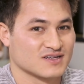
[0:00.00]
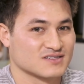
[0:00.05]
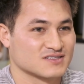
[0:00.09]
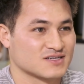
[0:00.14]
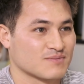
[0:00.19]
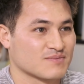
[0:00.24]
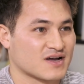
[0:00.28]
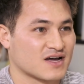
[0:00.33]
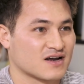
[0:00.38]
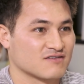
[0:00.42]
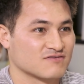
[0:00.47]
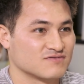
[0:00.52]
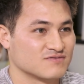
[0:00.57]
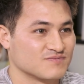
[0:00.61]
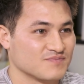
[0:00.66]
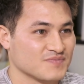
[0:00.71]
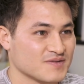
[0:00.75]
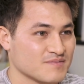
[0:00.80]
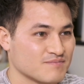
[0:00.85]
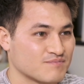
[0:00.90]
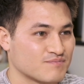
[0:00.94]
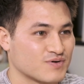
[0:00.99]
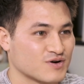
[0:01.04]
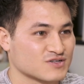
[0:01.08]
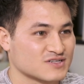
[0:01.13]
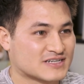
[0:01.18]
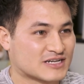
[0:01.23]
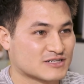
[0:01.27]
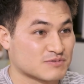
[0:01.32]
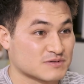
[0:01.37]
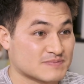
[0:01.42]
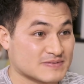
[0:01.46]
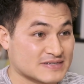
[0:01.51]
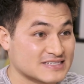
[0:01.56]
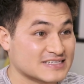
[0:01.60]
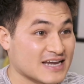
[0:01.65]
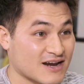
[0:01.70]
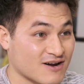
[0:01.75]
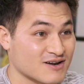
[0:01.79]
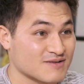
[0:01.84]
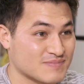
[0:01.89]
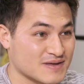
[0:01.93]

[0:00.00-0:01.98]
some kind of person that's supposed to be scaring